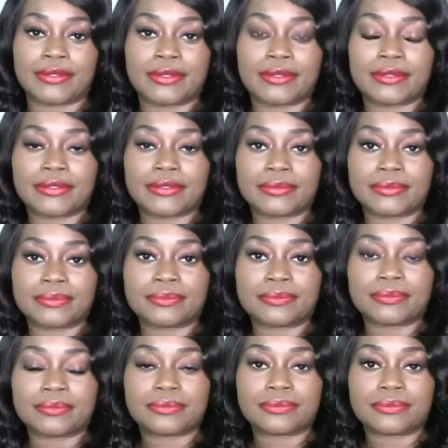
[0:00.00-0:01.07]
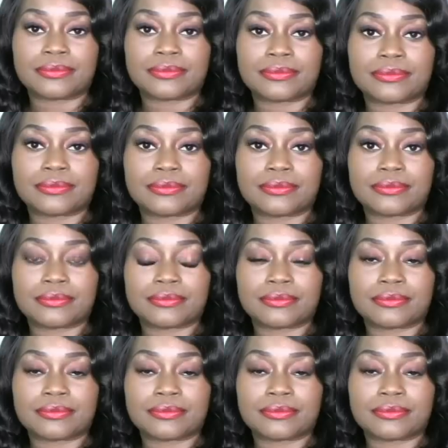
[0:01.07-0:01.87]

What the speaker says: No one is speaking in this clip.